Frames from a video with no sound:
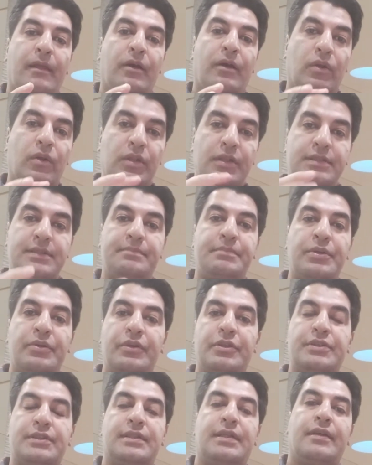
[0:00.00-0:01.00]
holy
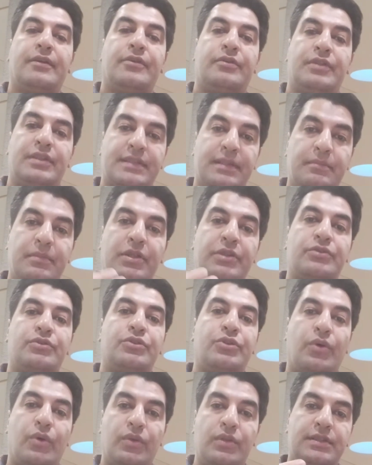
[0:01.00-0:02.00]
spirit resembling to
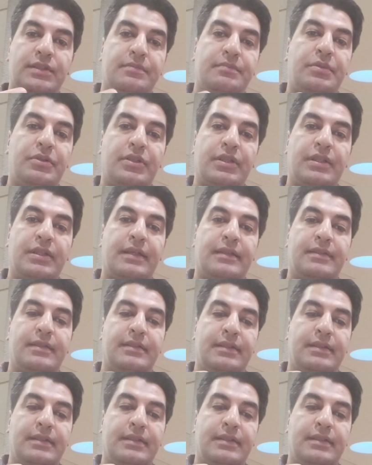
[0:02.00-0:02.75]
the holy spirit that